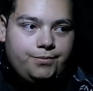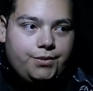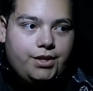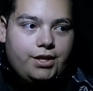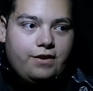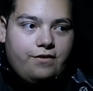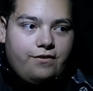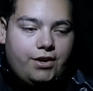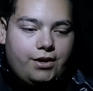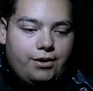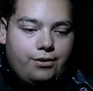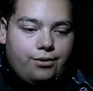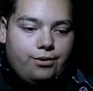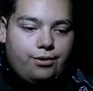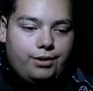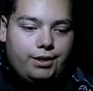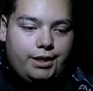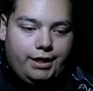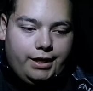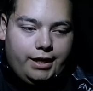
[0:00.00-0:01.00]
If at
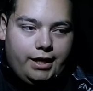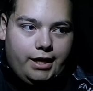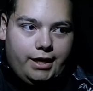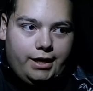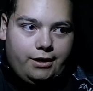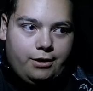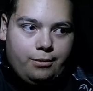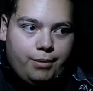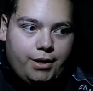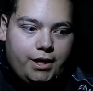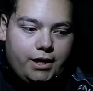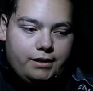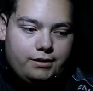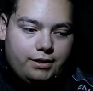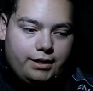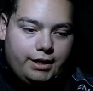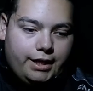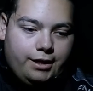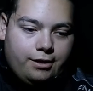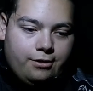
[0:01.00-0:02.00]
all, in any
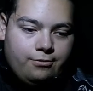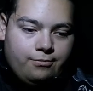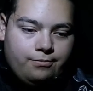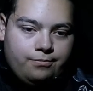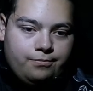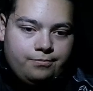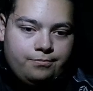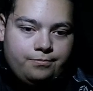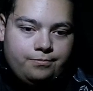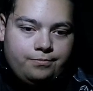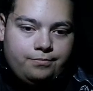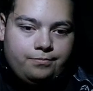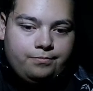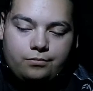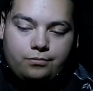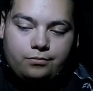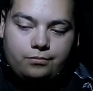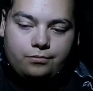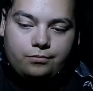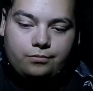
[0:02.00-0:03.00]
capacity.
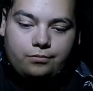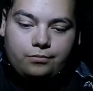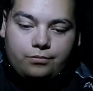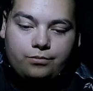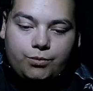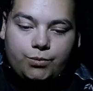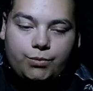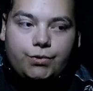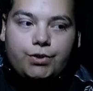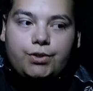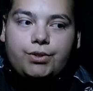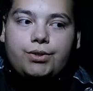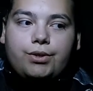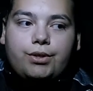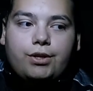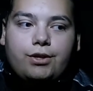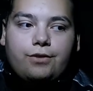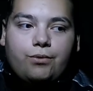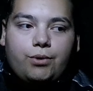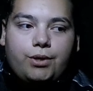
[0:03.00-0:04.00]
Sure,
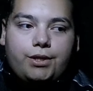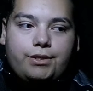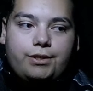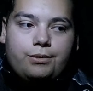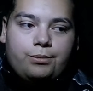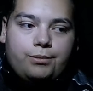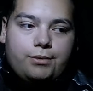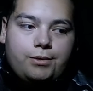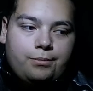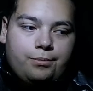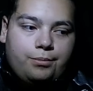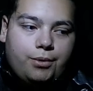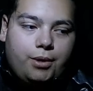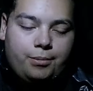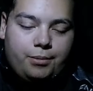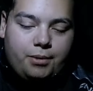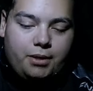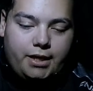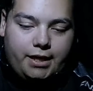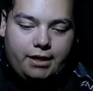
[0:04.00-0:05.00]
their voices will
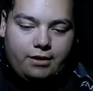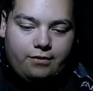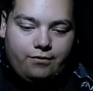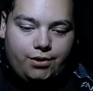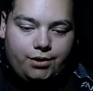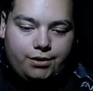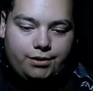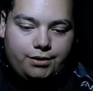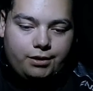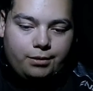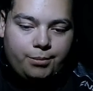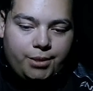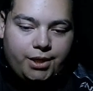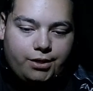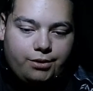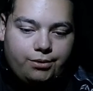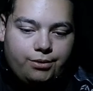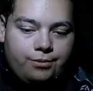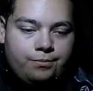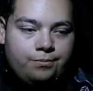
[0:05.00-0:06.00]
probably live on
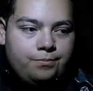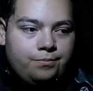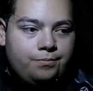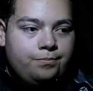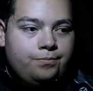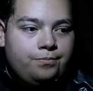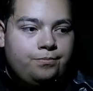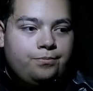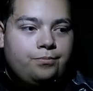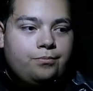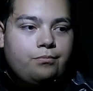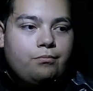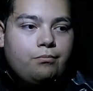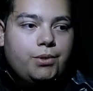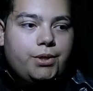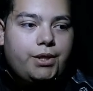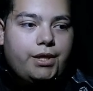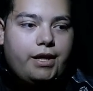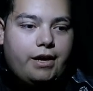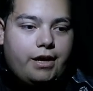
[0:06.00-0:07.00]
somehow.
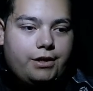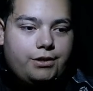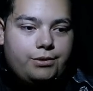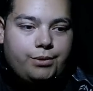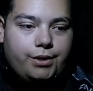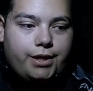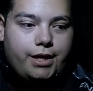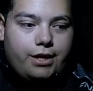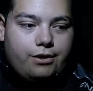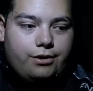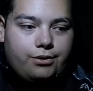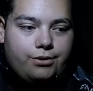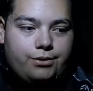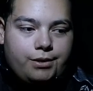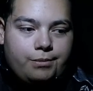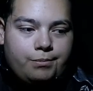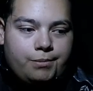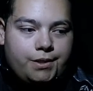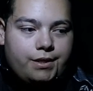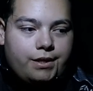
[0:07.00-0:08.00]
But the actual characters
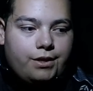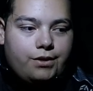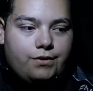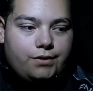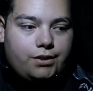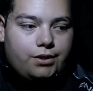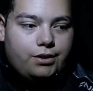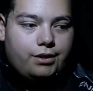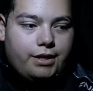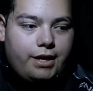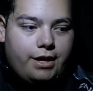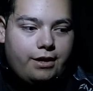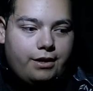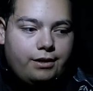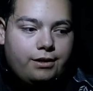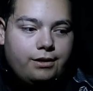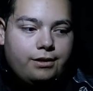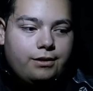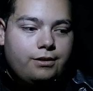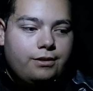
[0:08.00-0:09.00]
themselves are dead
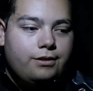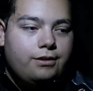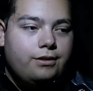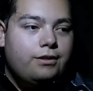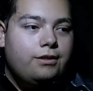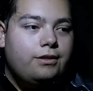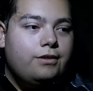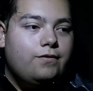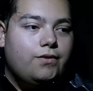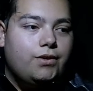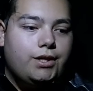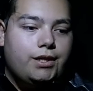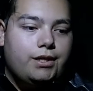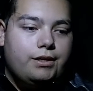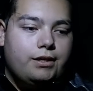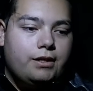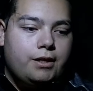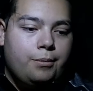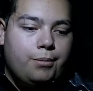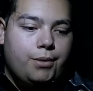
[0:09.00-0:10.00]
for the
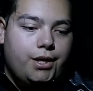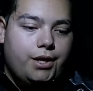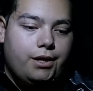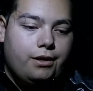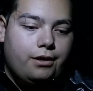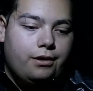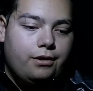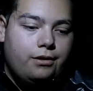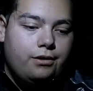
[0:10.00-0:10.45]
time being.